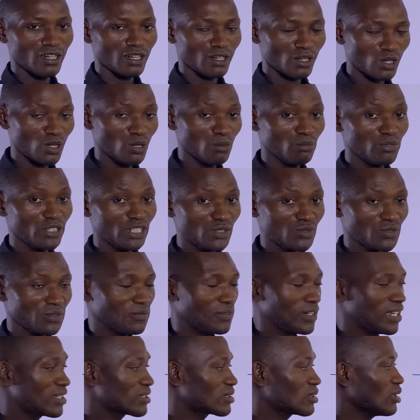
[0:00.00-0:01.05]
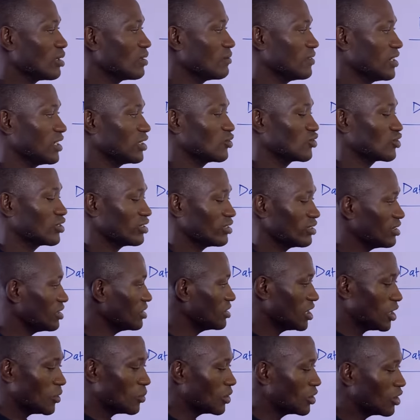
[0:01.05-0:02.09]
complete reversal of entry.
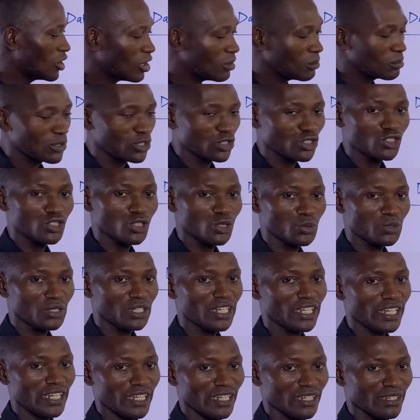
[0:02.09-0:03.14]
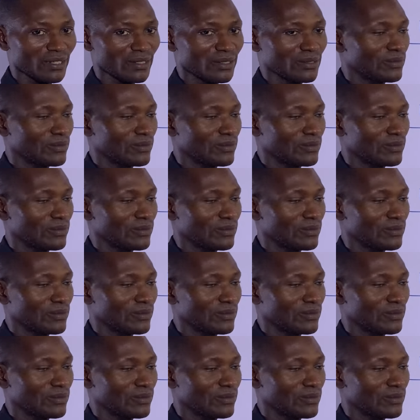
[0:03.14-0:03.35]
They will not be shown here.